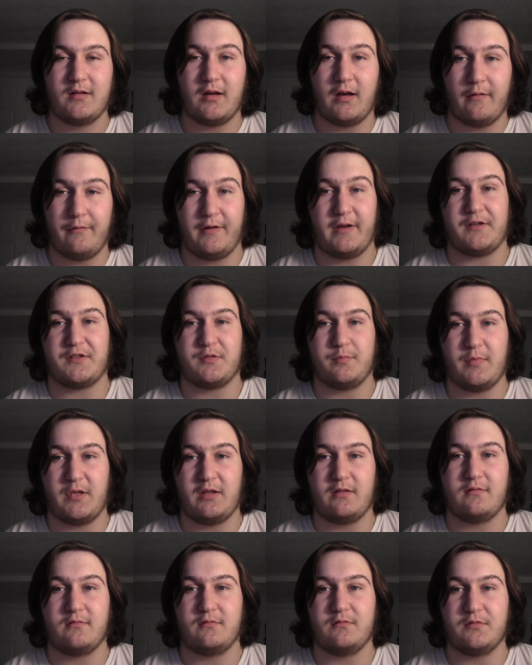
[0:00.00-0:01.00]
affected
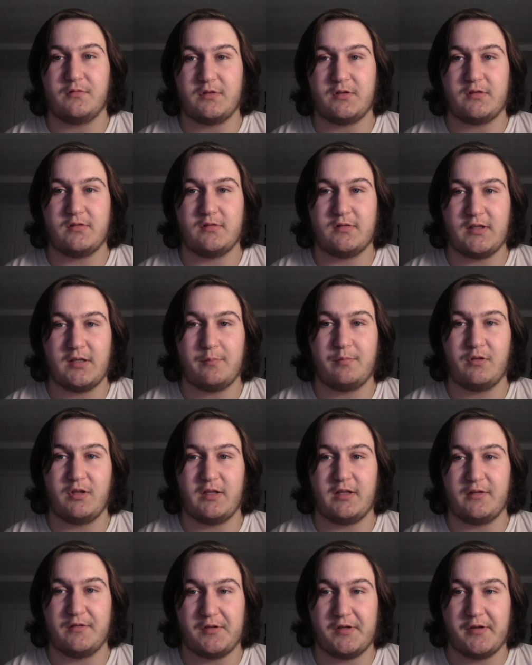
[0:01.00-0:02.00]
me
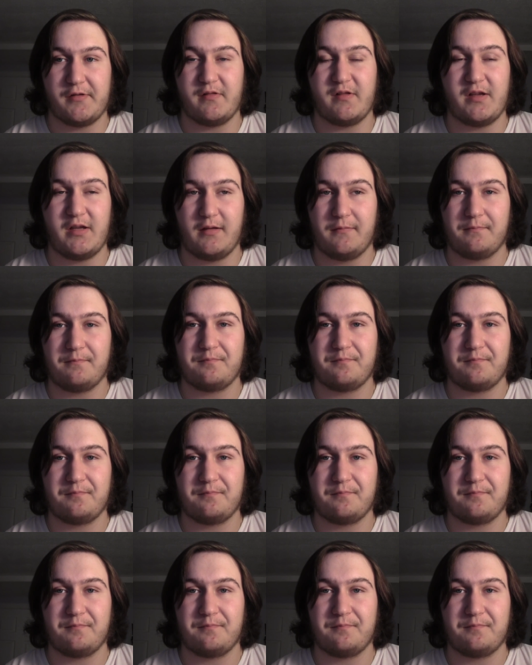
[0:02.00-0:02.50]
deeply and dearly.